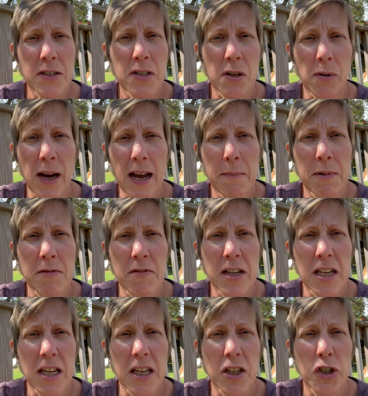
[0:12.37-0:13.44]
So I've been
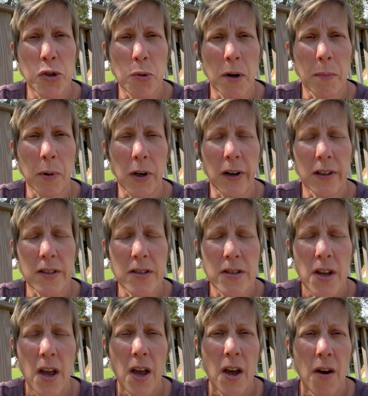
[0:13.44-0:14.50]
reading short books
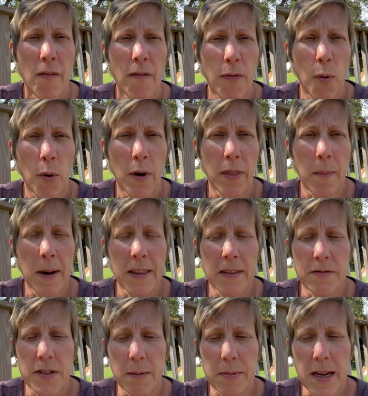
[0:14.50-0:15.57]
for the month of
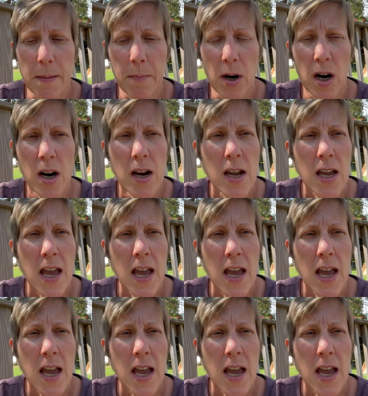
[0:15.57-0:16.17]
September,